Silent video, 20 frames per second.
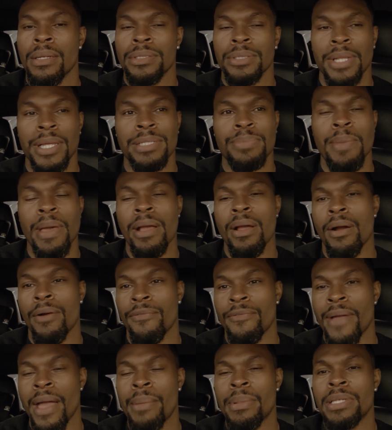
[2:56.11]
So let's make
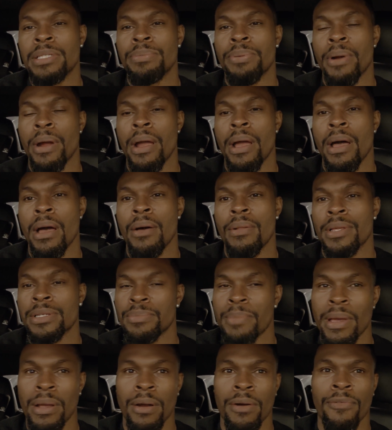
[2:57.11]
our families proud.
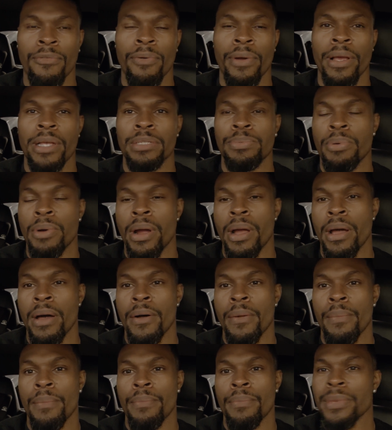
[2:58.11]
Let's make our friends
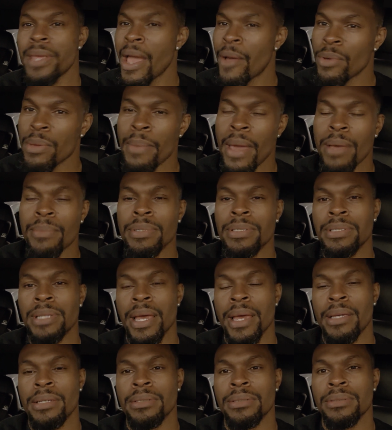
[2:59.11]
proud. Yeah, we make
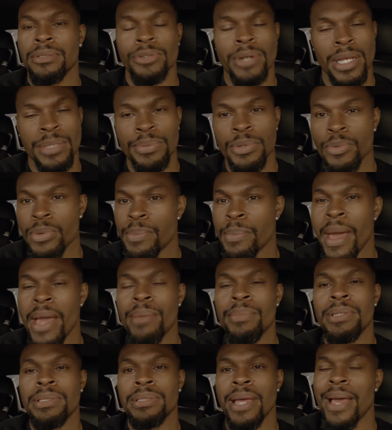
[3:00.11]
mistakes. Trust me, we
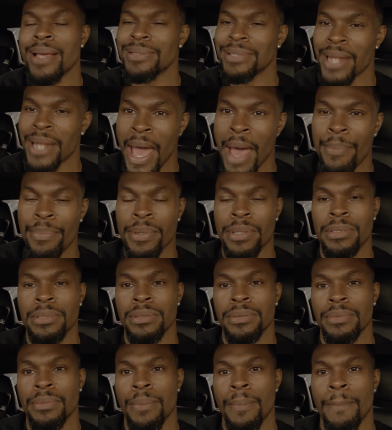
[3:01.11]
make mistakes. It
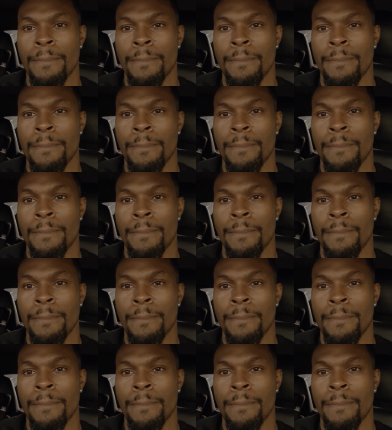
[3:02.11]
happens.